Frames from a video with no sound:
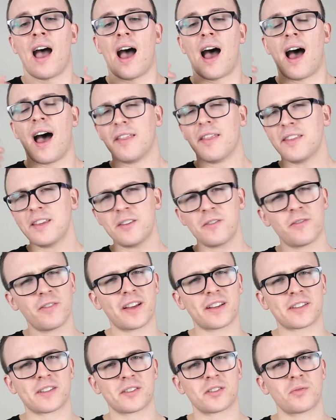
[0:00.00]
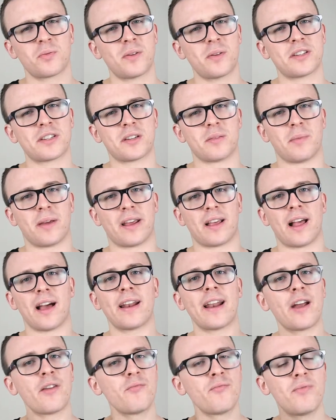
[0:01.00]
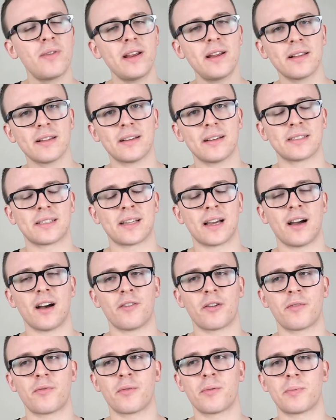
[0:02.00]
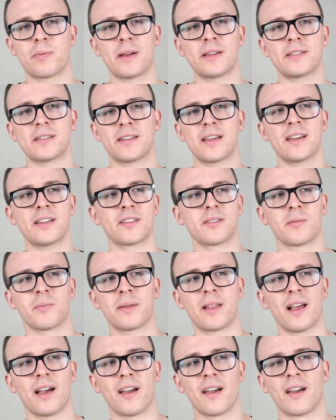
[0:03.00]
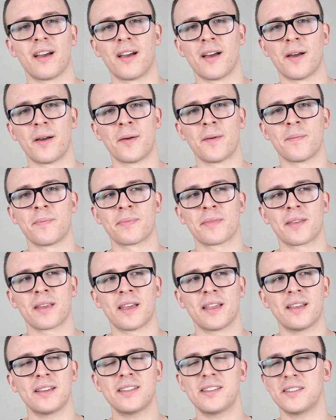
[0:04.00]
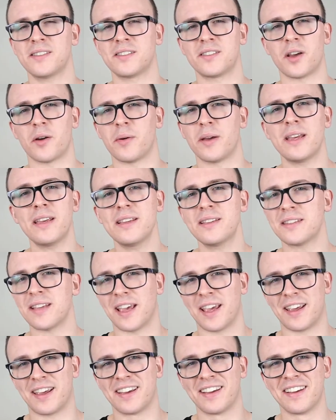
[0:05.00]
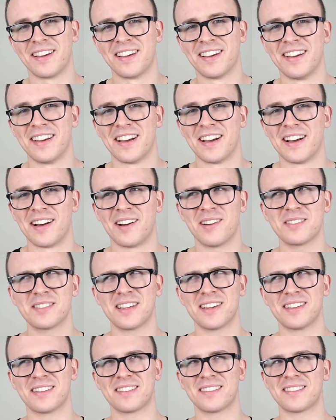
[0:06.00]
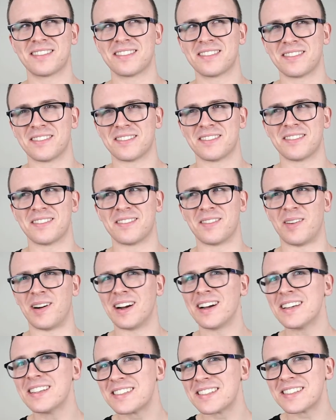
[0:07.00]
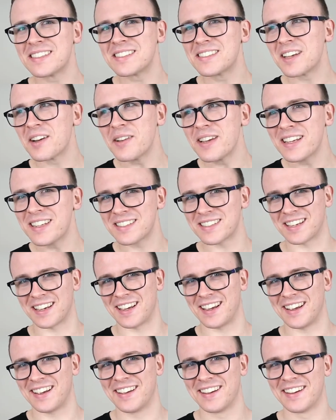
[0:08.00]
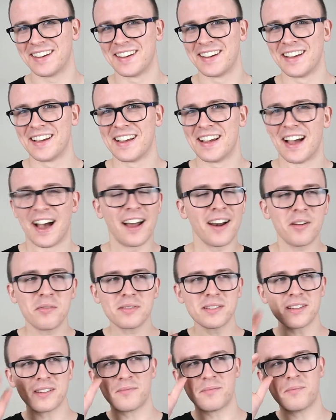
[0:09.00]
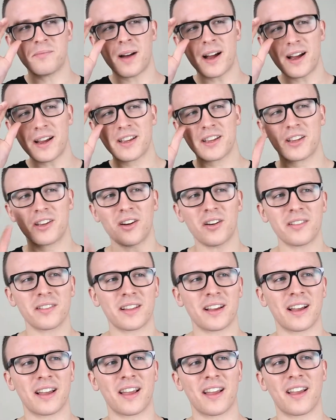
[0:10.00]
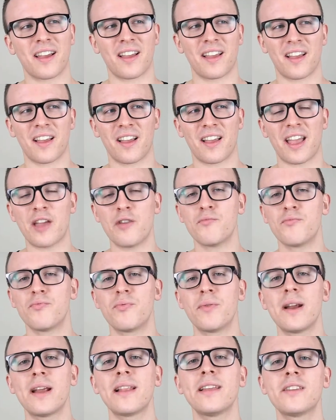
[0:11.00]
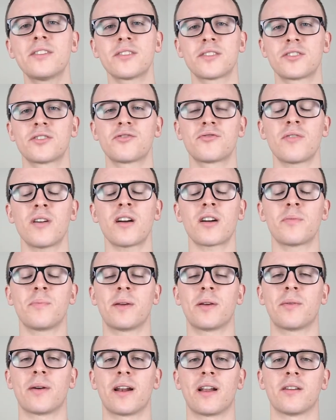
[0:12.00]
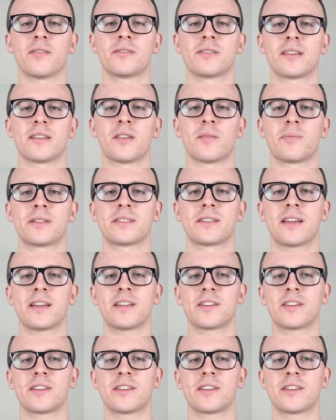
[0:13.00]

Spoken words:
And this flicked a switch in me. And I realised it halfway through the presentation. I'll be like, this is so easy. I was like, why is this so easy? And I was like, my God, like, it really just struck me when I was in the presentation.